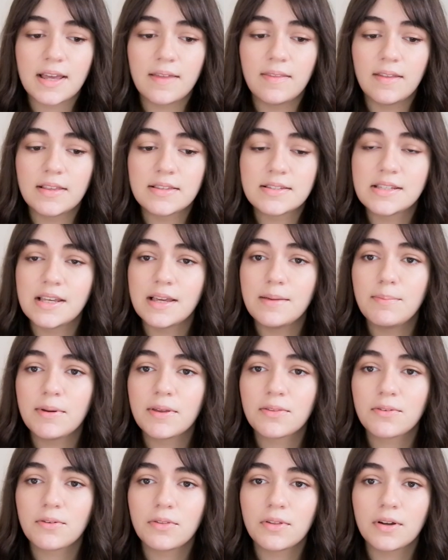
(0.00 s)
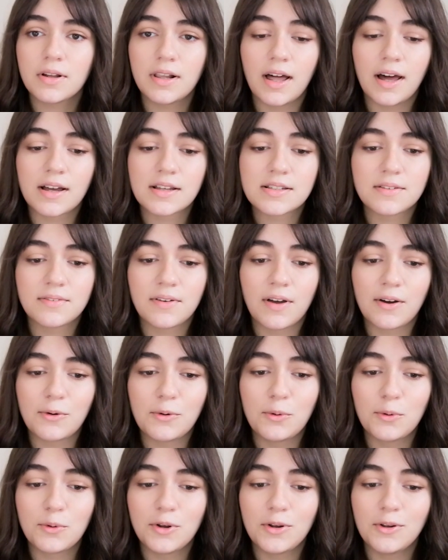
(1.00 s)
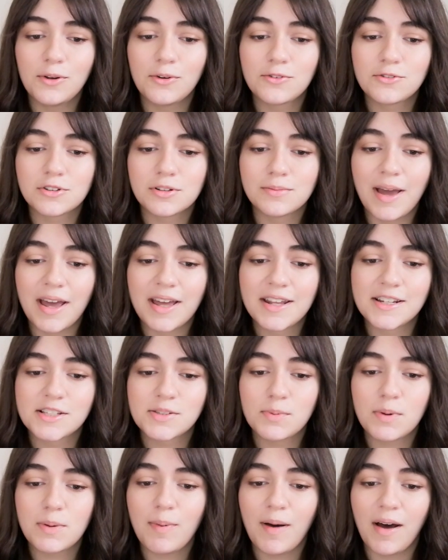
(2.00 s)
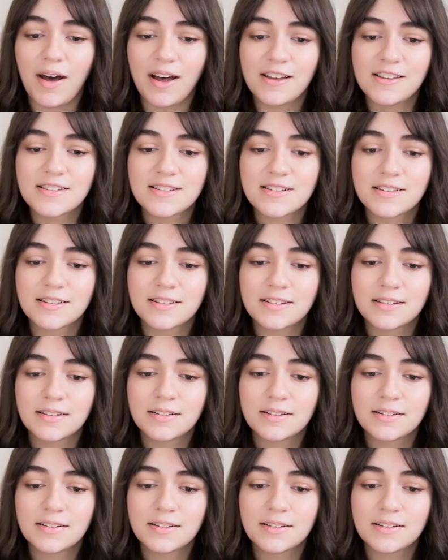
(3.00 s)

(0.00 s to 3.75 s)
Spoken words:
and then seeping through the glass of our corner laundromat as we passed.